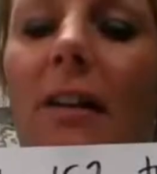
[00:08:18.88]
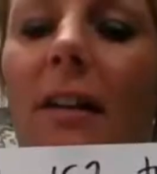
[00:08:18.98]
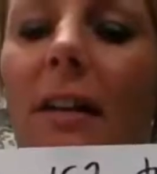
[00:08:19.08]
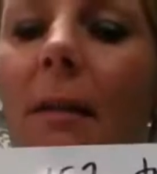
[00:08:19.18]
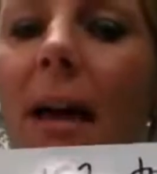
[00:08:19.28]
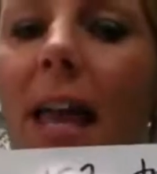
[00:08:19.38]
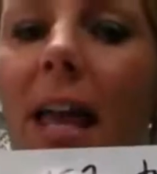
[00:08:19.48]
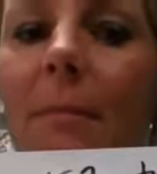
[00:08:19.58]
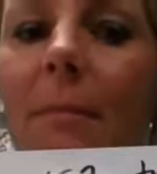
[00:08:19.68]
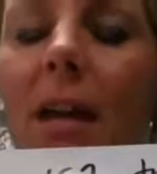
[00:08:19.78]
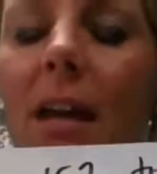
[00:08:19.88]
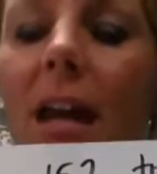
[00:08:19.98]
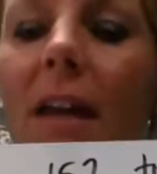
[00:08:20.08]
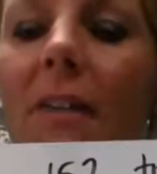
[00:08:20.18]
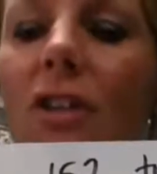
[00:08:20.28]
you're going to click on my
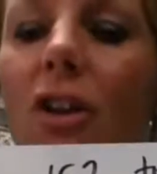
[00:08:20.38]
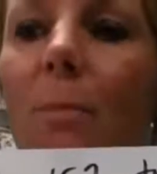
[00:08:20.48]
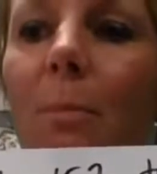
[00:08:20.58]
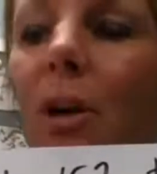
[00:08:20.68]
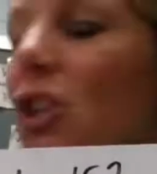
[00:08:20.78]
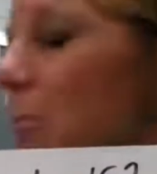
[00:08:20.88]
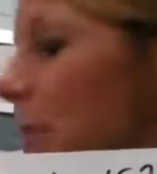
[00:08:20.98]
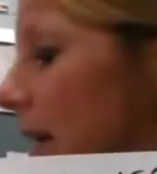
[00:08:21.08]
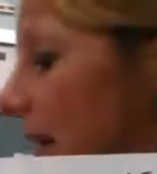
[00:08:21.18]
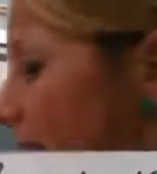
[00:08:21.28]
name, and there's a little push